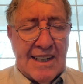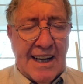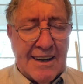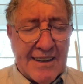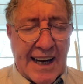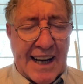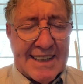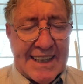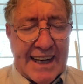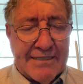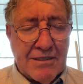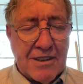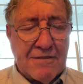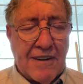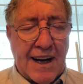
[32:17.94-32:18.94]
Our God and
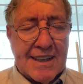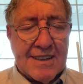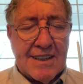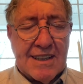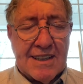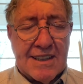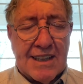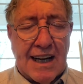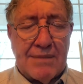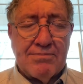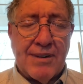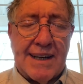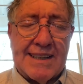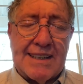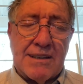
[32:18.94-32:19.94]
Heavenly Father, I
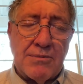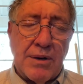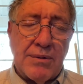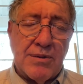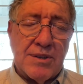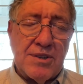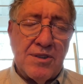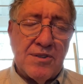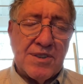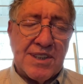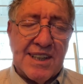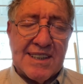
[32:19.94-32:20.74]
pray that we will use